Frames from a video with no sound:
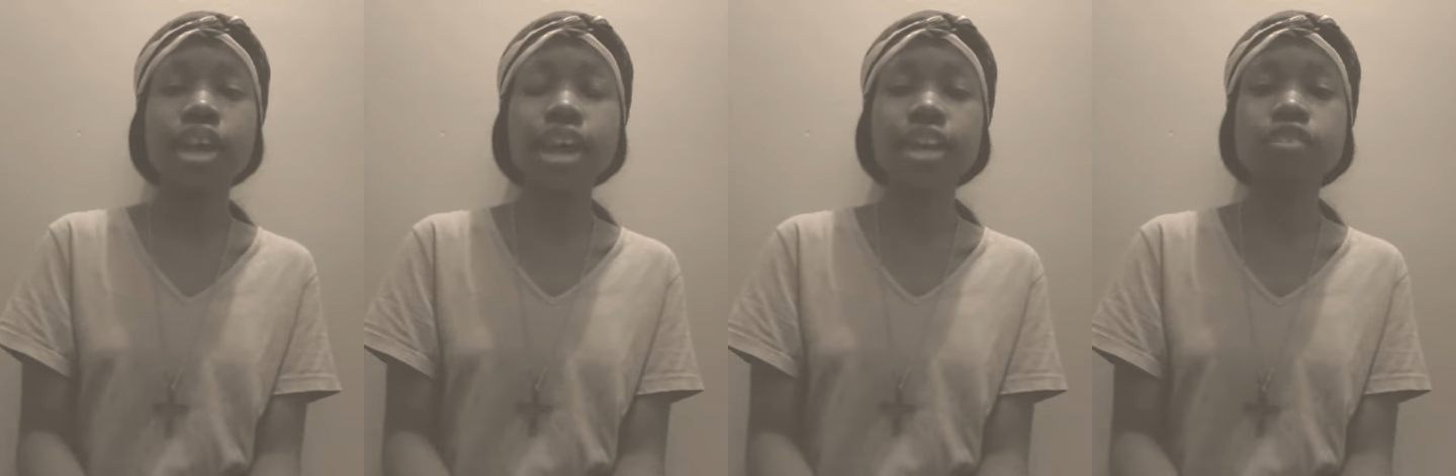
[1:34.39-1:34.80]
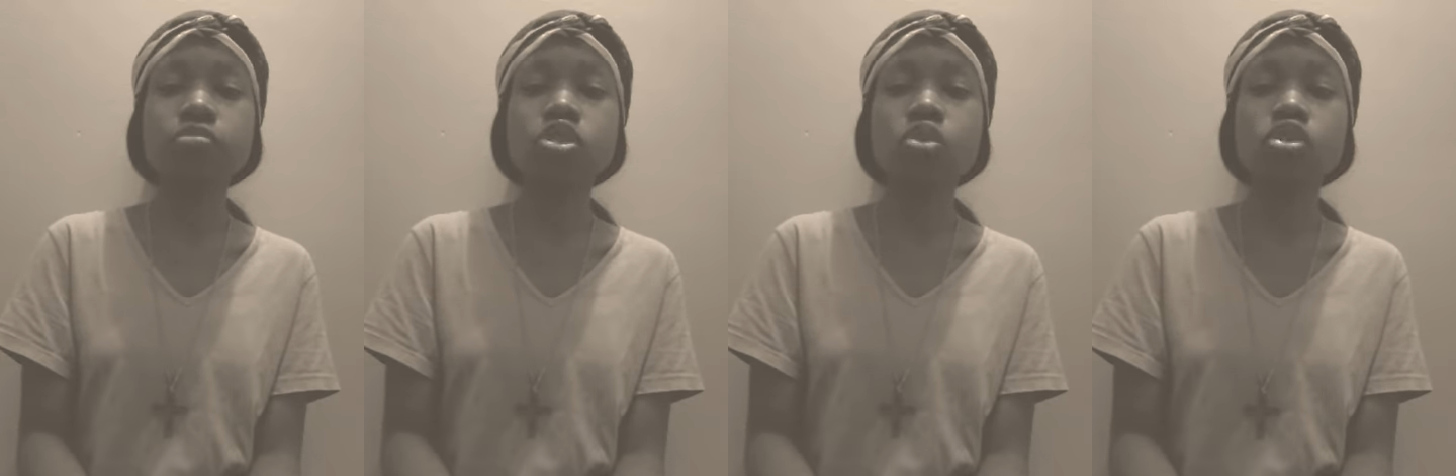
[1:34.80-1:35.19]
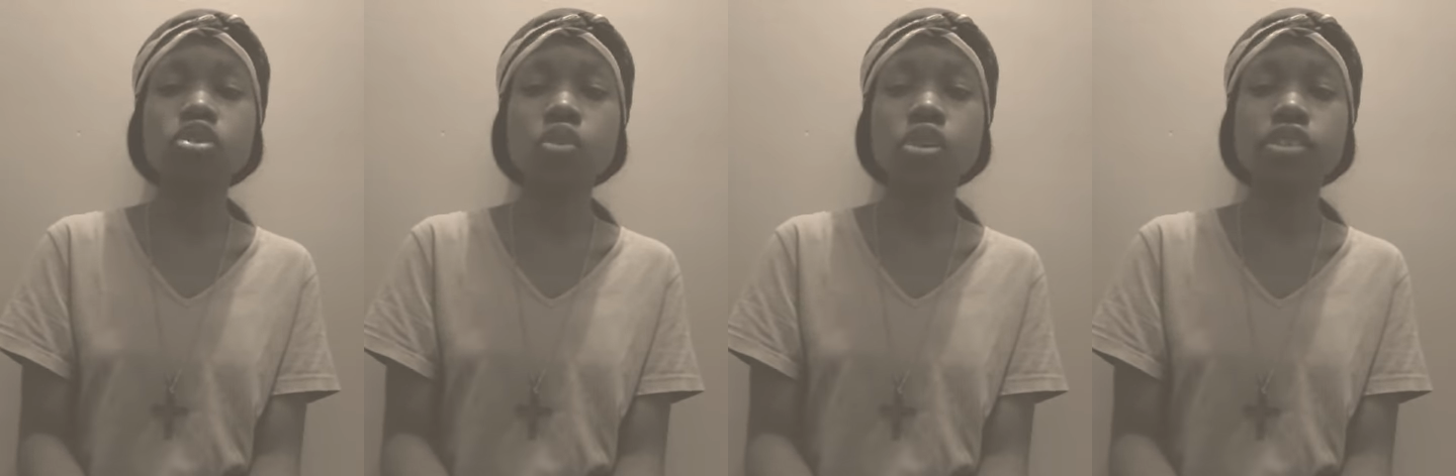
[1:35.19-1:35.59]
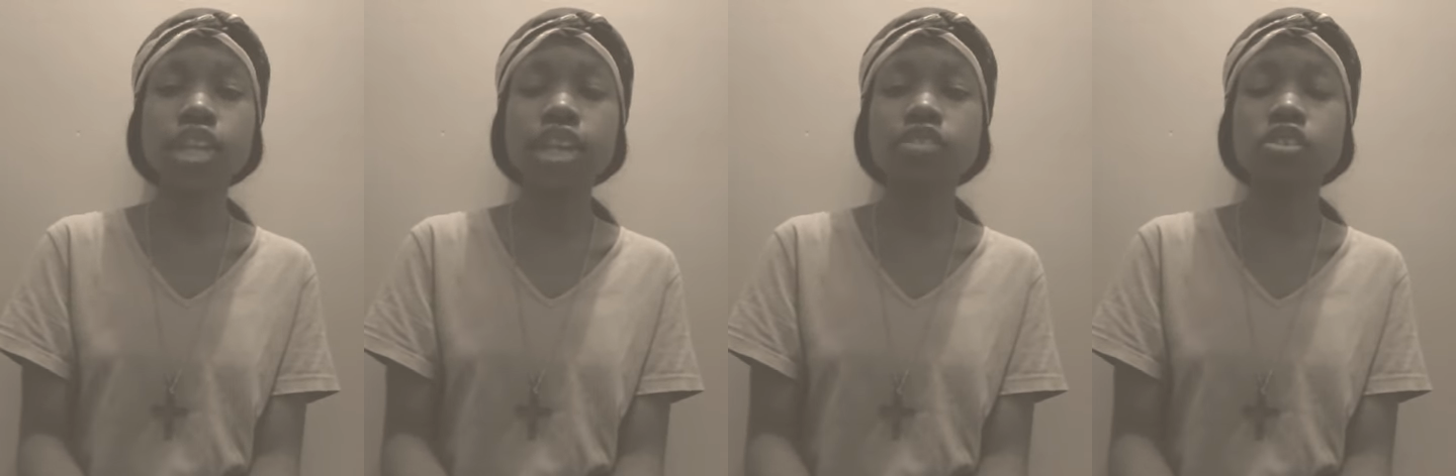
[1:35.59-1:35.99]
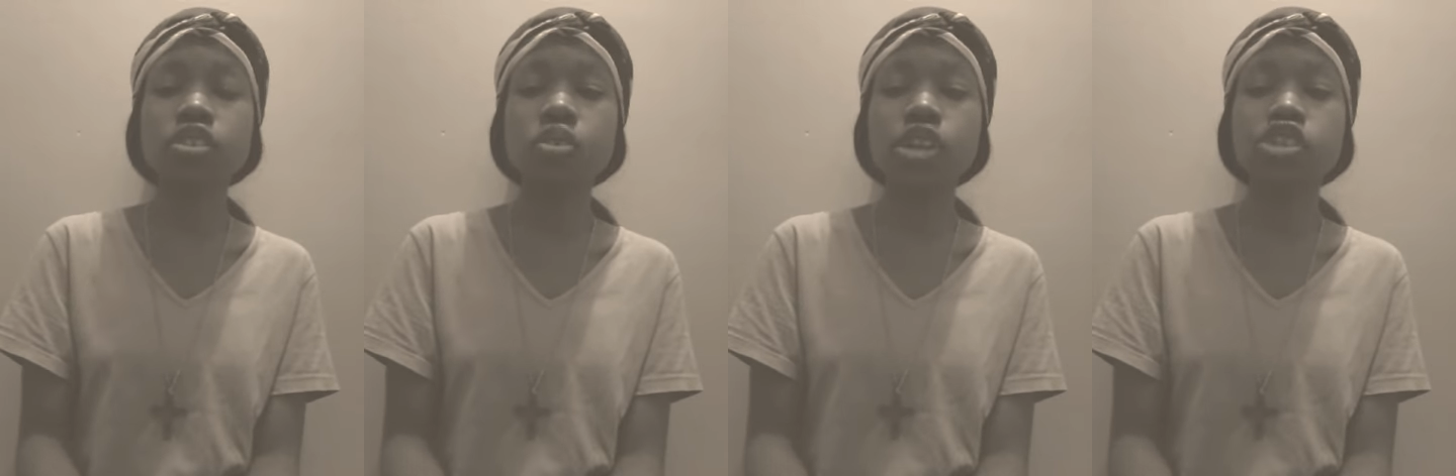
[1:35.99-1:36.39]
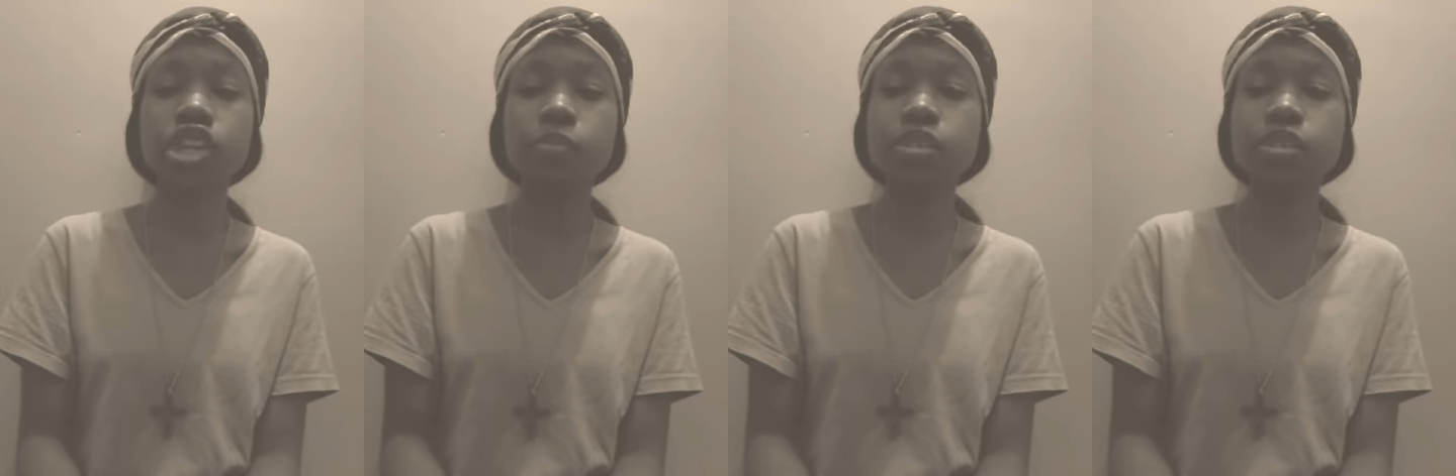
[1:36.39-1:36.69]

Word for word: and ask them to go to yours and answer the question that